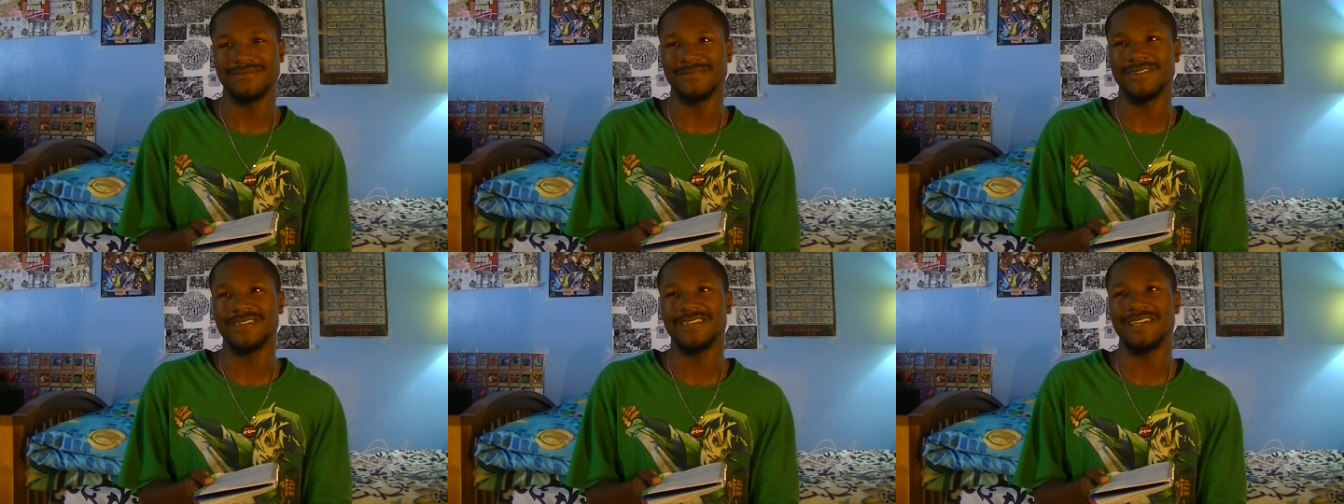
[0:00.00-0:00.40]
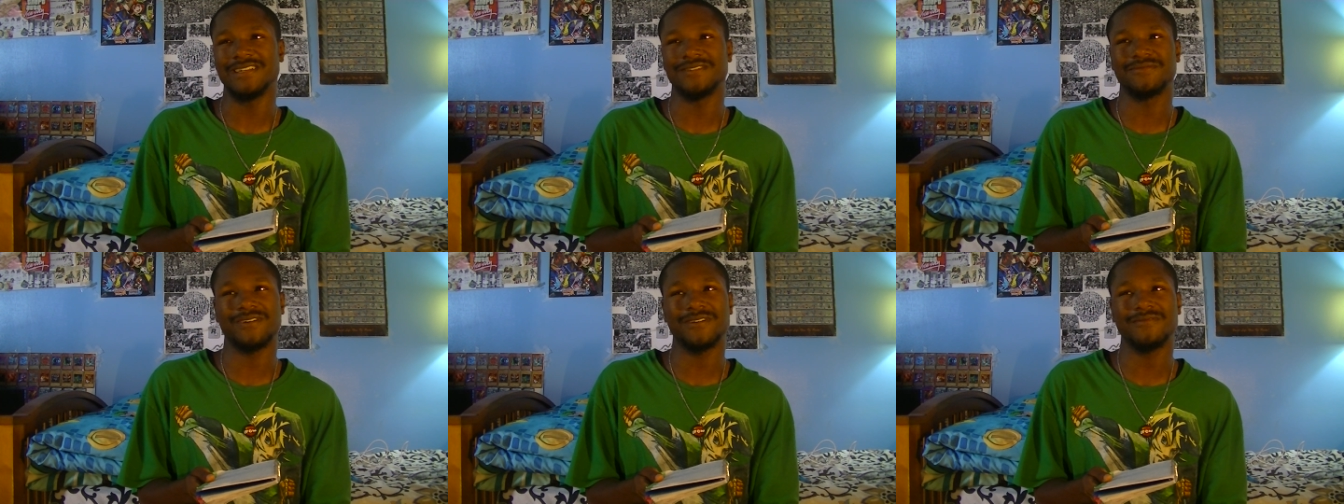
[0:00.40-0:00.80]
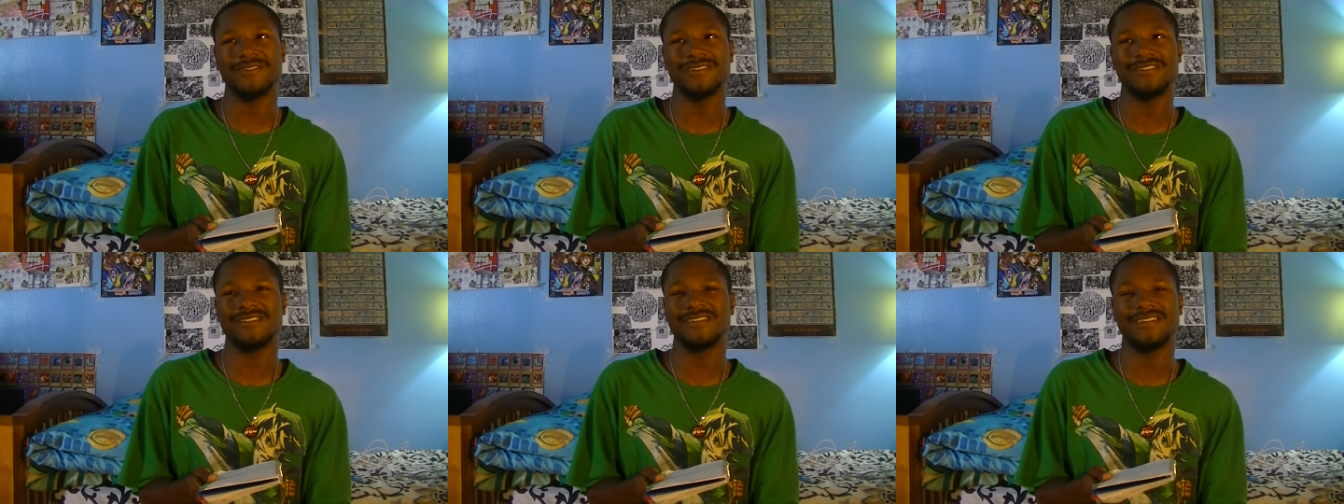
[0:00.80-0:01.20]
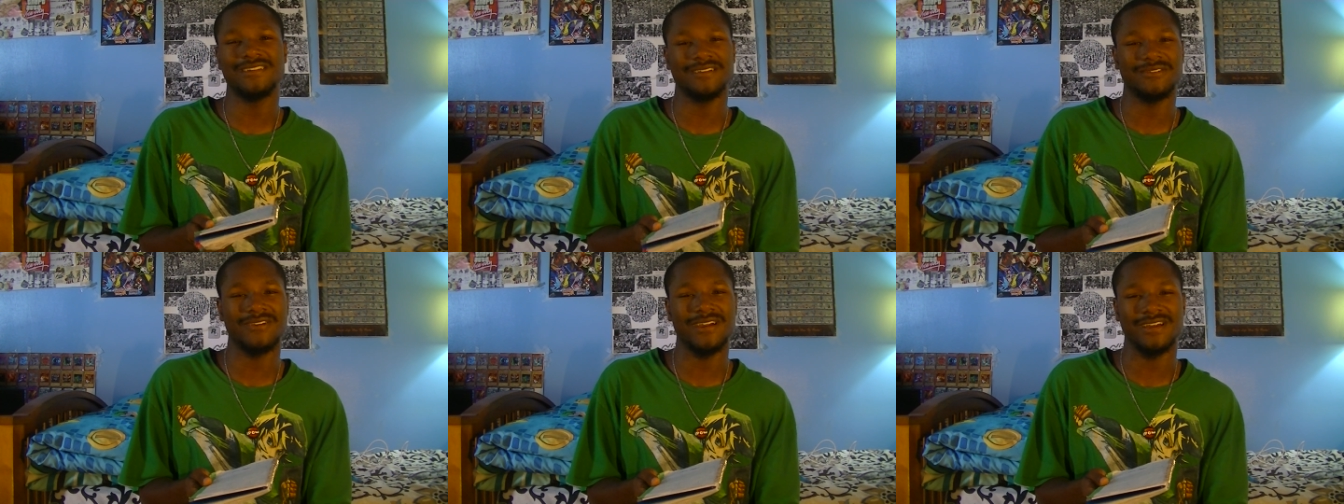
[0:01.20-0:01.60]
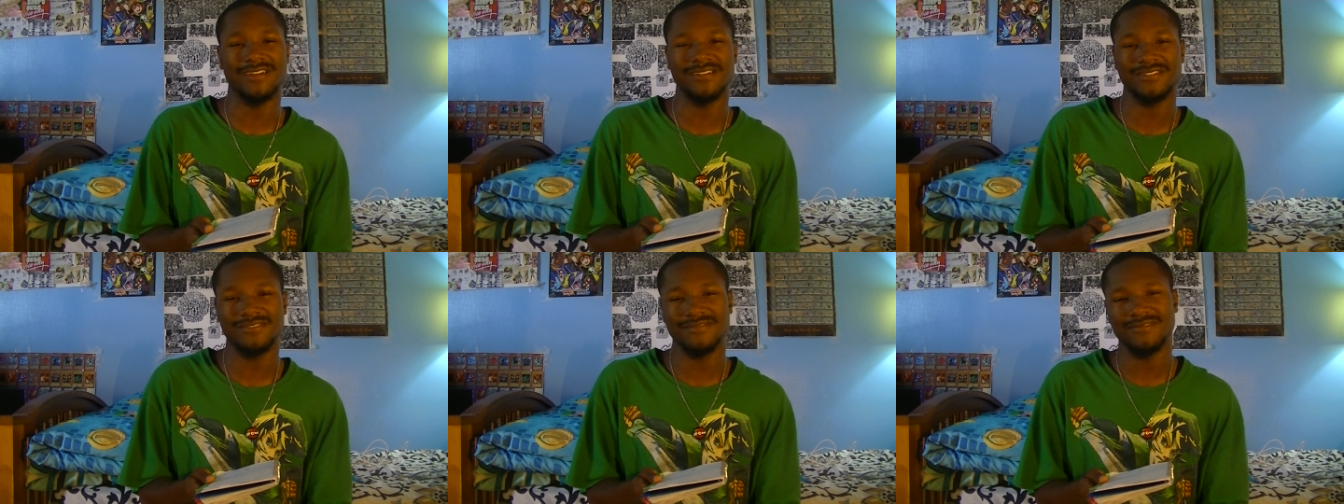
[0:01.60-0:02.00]
Look at games Final Fantasy X and
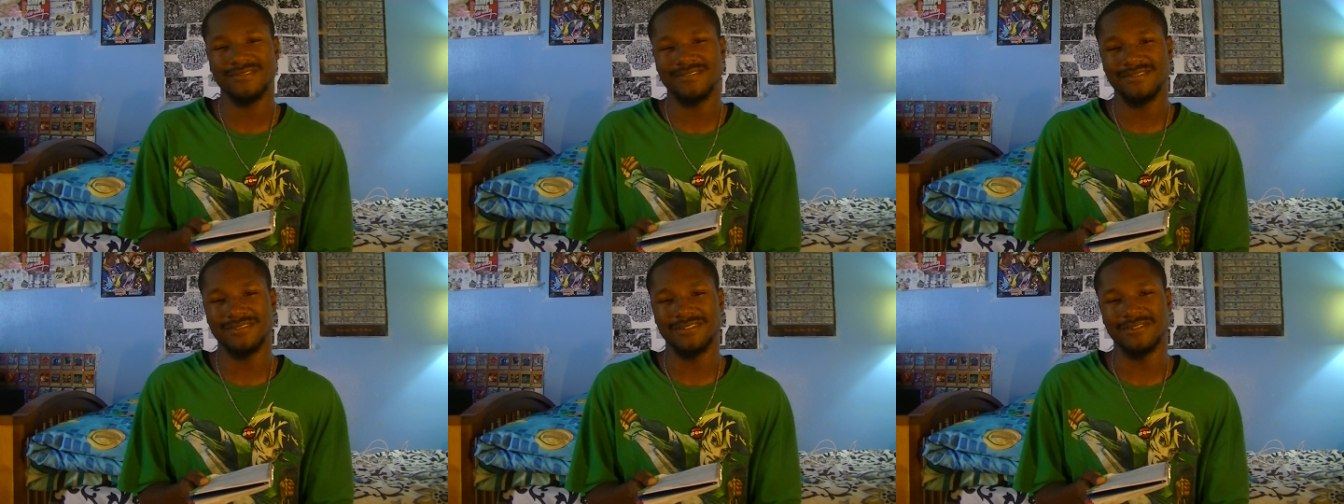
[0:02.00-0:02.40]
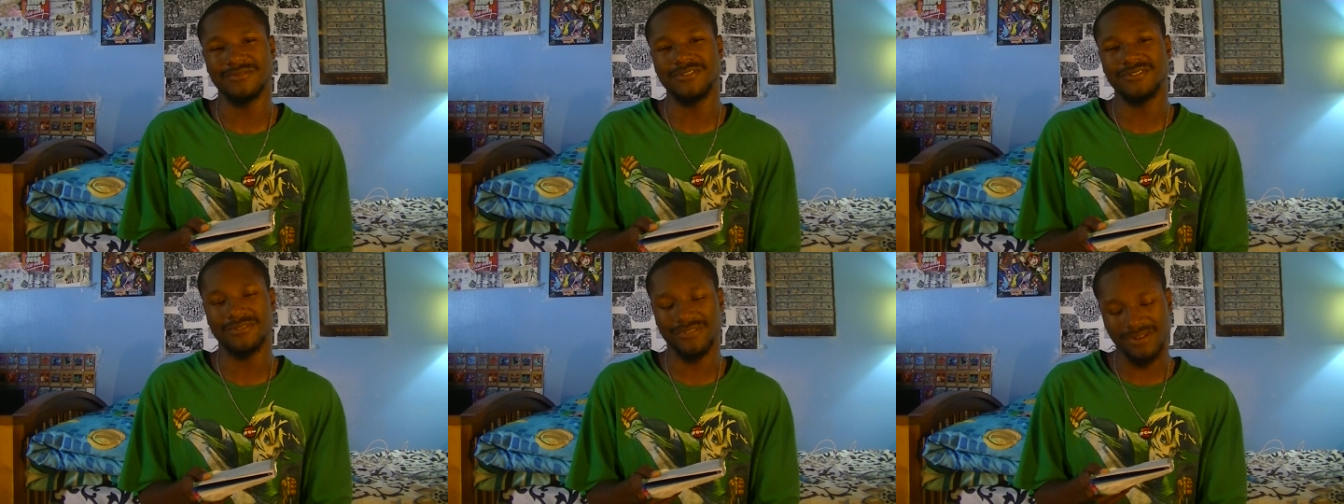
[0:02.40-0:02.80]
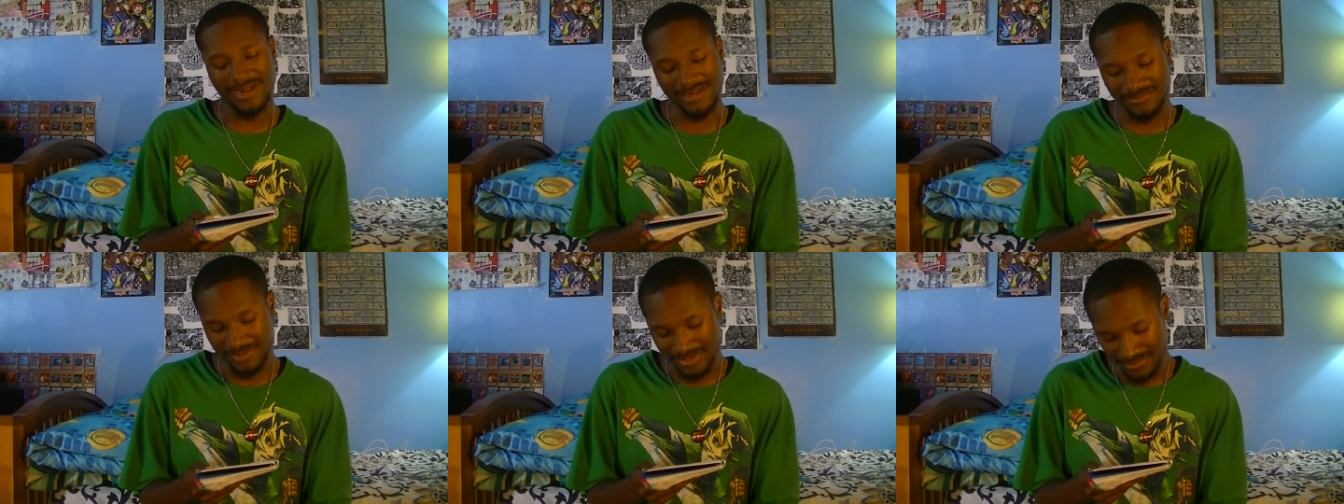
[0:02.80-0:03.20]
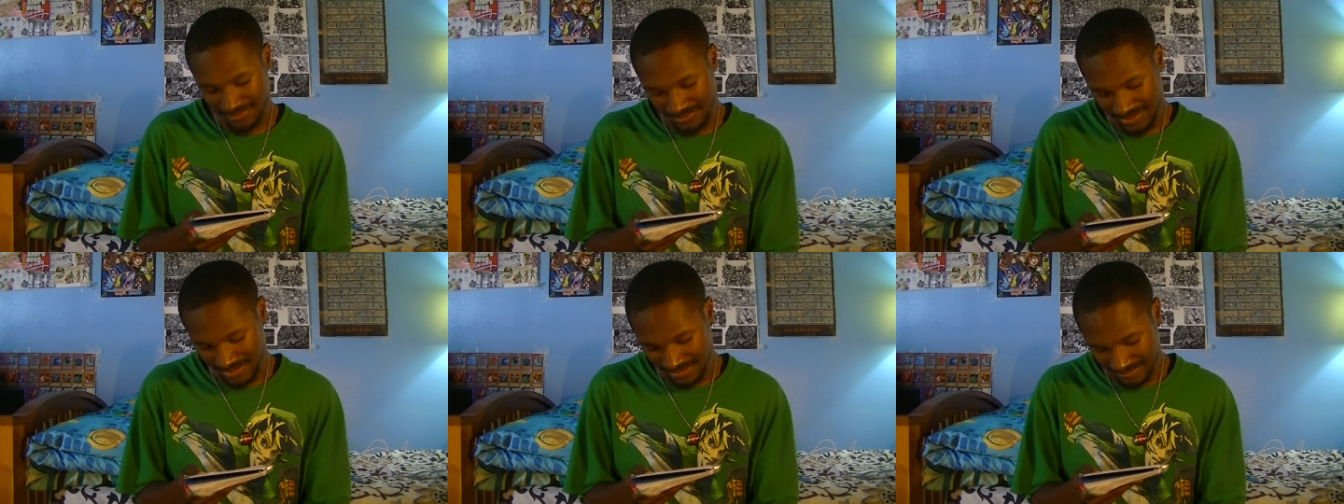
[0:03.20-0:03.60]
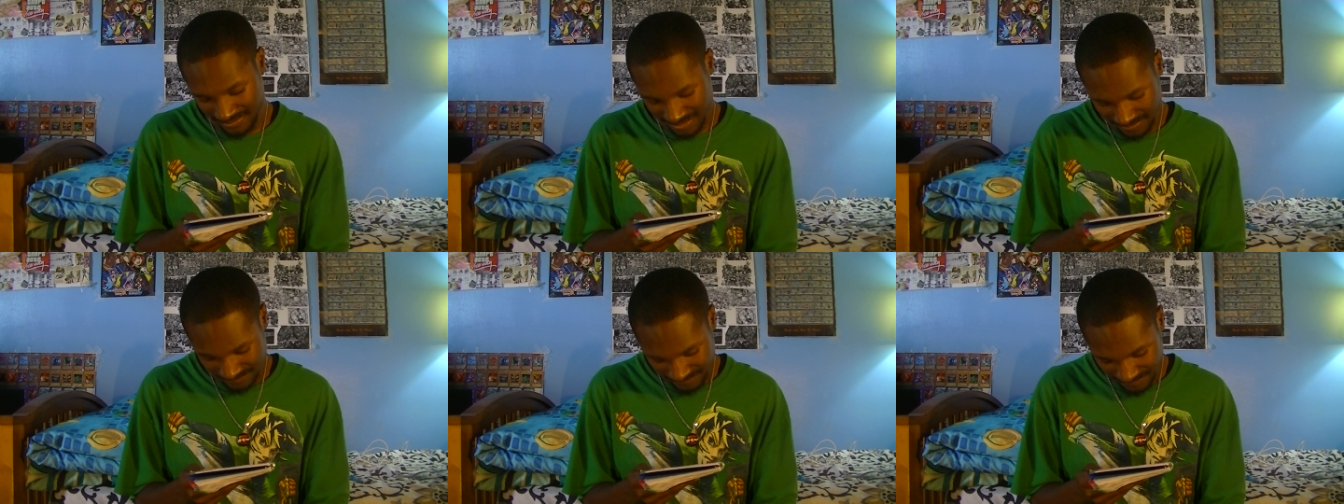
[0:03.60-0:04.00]
Crash, the original Crash Bandicoot games.